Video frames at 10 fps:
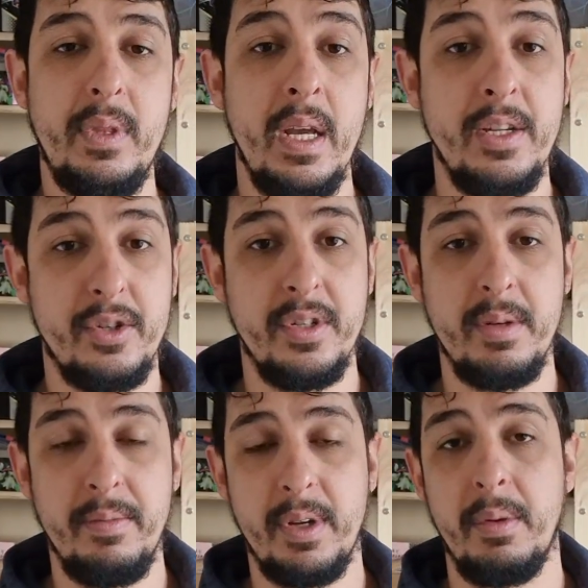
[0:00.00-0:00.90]
It's just
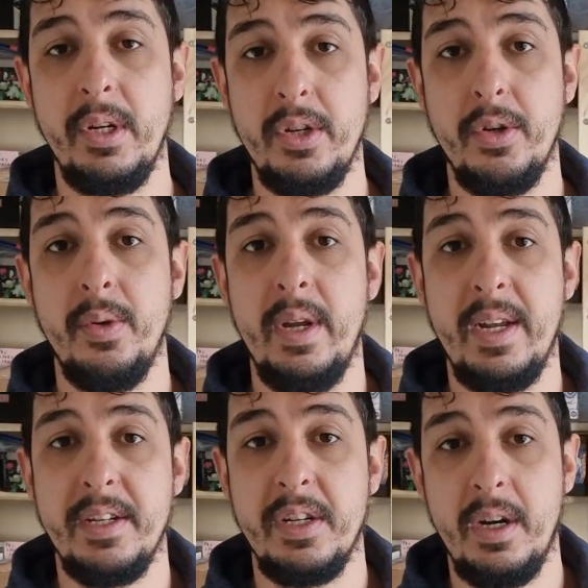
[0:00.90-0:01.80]
something I'm going to do
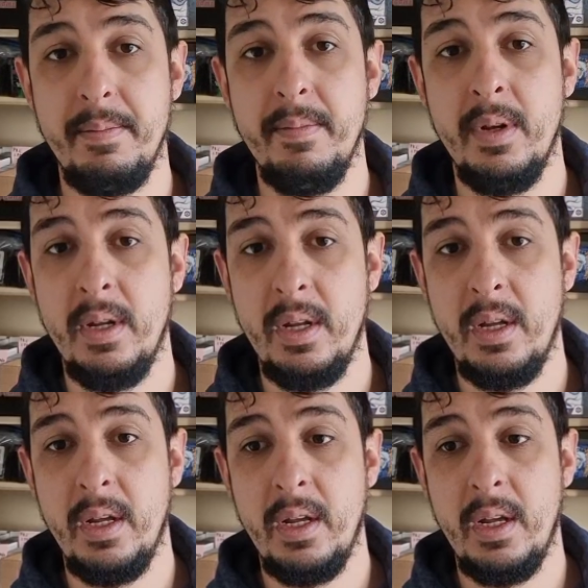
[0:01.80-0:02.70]
in time.
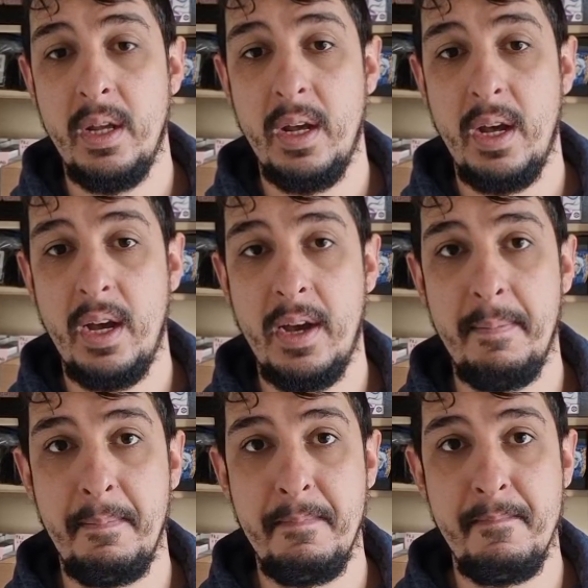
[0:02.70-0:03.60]

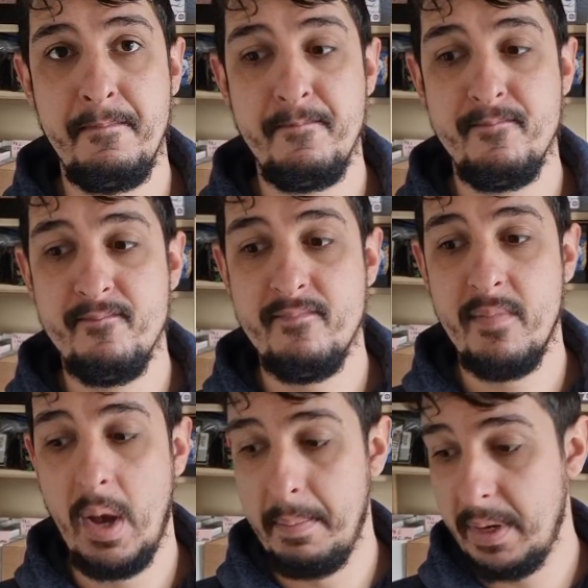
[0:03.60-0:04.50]

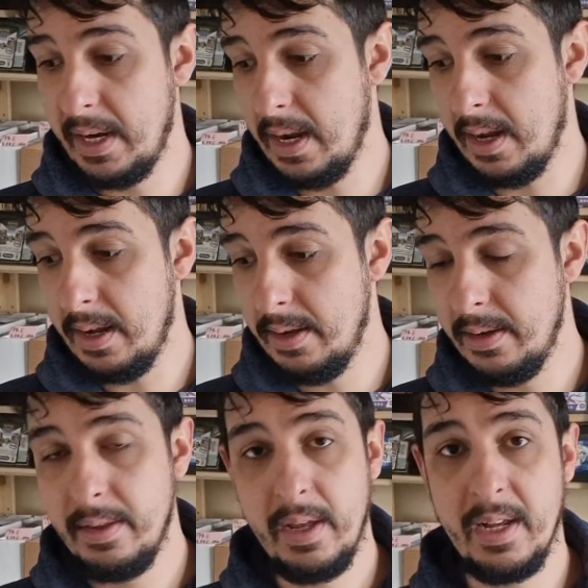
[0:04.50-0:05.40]
But yeah,
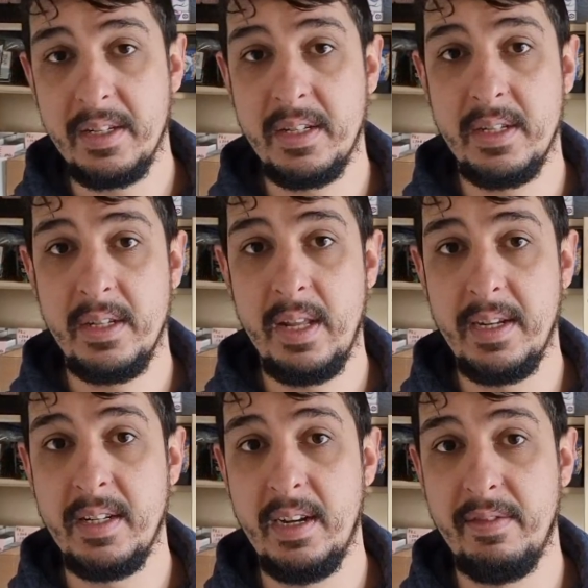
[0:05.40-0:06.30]
that's that
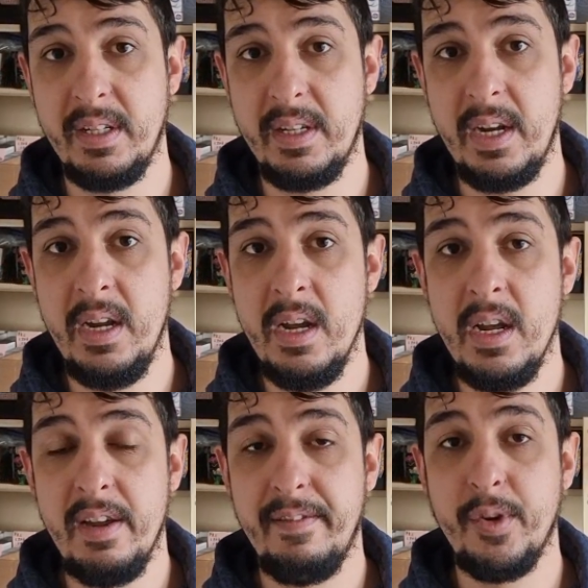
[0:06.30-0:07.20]
for today.
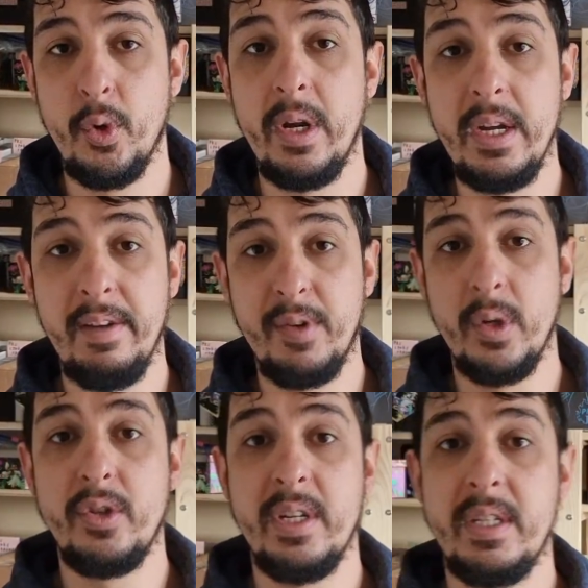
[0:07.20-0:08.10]
If you're
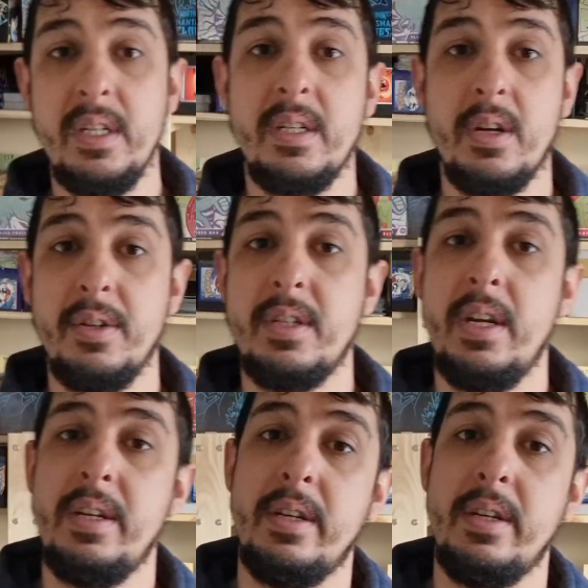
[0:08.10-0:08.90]
interested in this content,